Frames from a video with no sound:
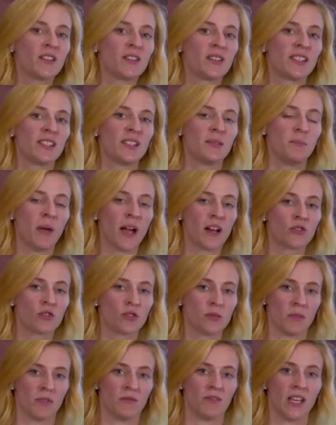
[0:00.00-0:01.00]

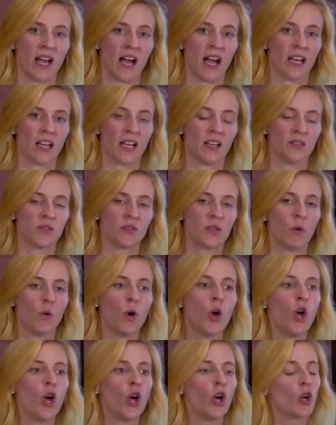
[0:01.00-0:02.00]
spectrum of data. So
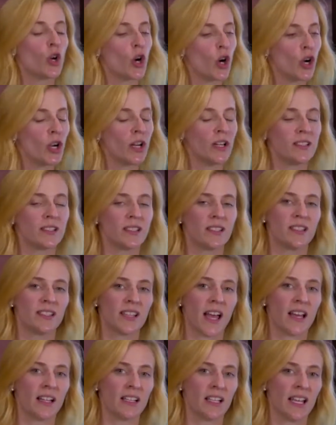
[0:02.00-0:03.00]
current
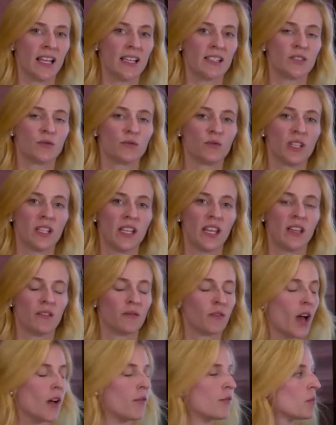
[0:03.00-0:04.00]
satellites, really
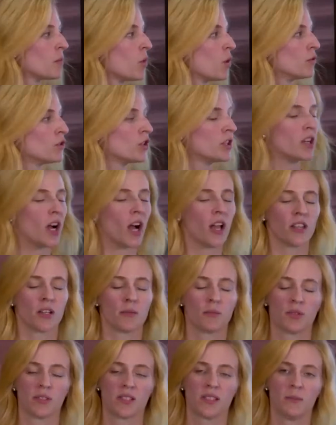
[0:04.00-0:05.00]
from ocean color
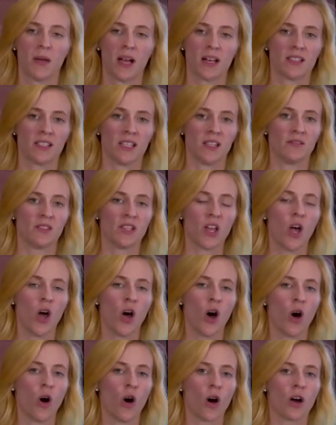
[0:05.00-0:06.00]
perspectives,
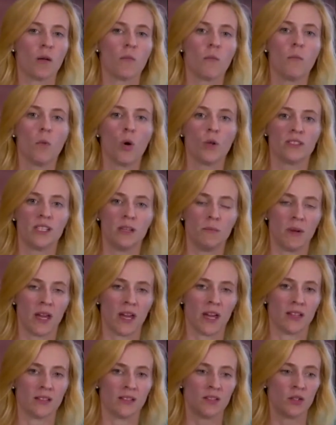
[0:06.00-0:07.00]
are
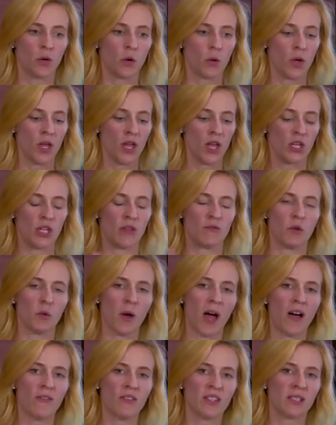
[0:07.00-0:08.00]
multi-band. So if you
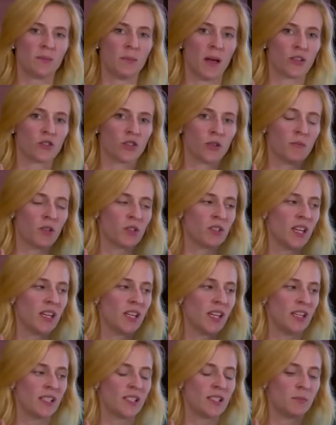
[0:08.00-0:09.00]
have a spectrum, they're
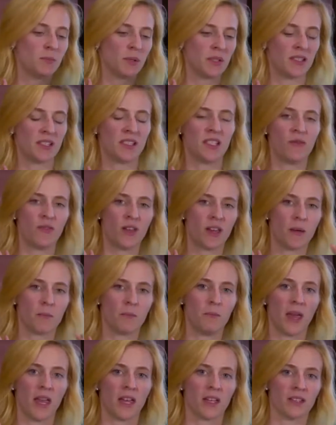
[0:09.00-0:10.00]
taking specific
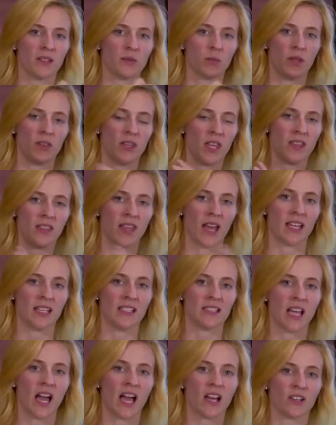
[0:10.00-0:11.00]
bands within that
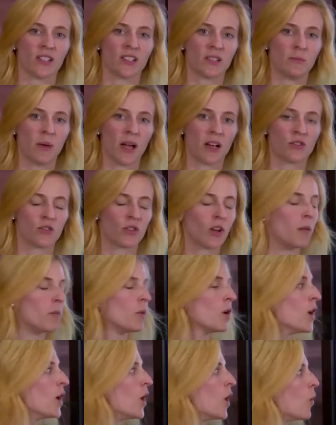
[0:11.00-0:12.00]
entire spectrum,
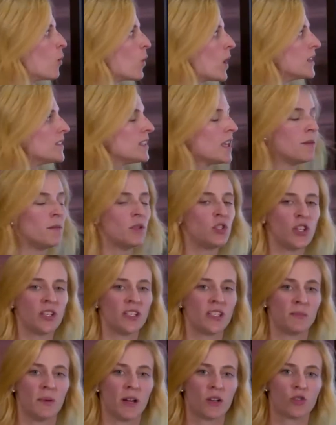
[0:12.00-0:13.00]
whereas imaging
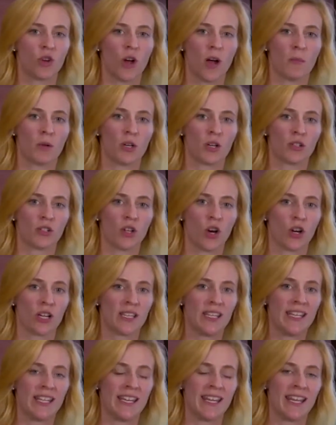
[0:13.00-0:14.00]
spectrometers are
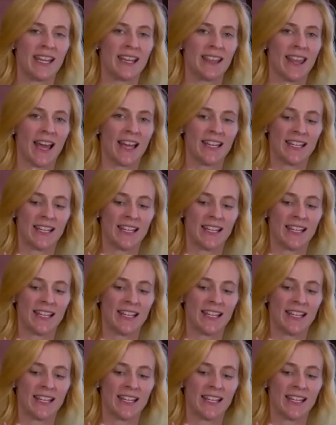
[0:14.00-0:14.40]
getting that